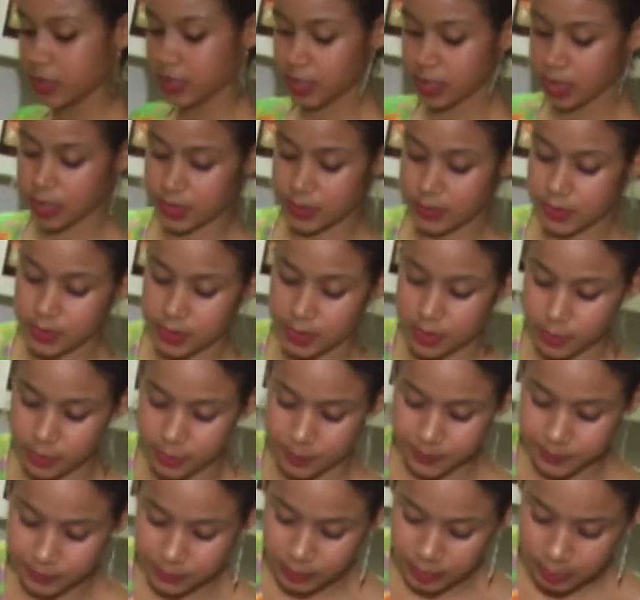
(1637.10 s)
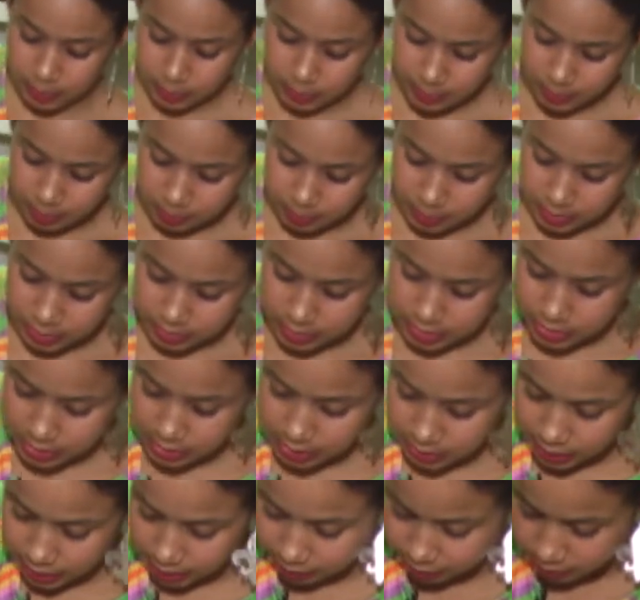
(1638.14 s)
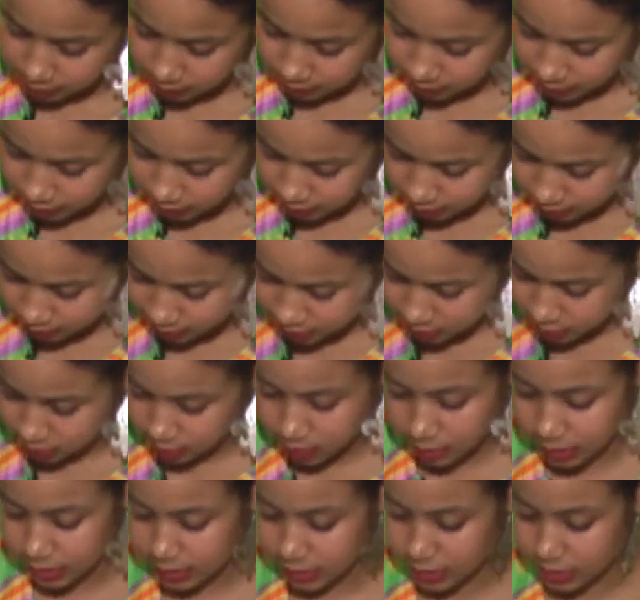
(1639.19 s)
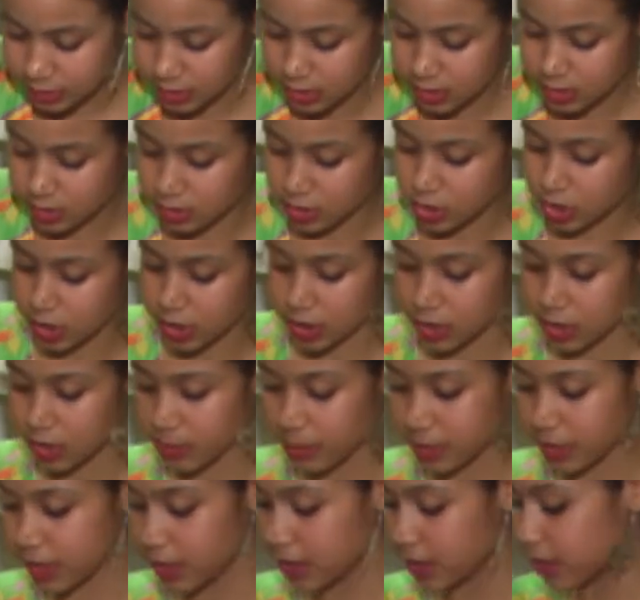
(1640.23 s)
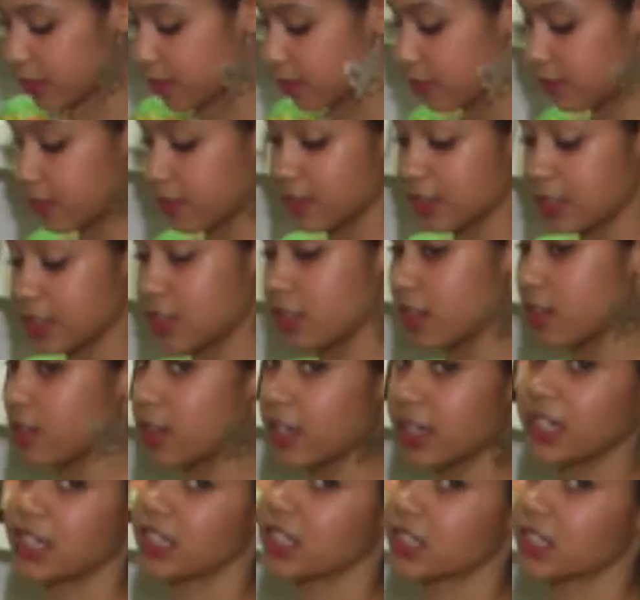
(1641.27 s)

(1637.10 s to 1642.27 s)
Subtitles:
rather, so I'm going to take half of it. It's alright, there's still chicken on my knife. It's alright,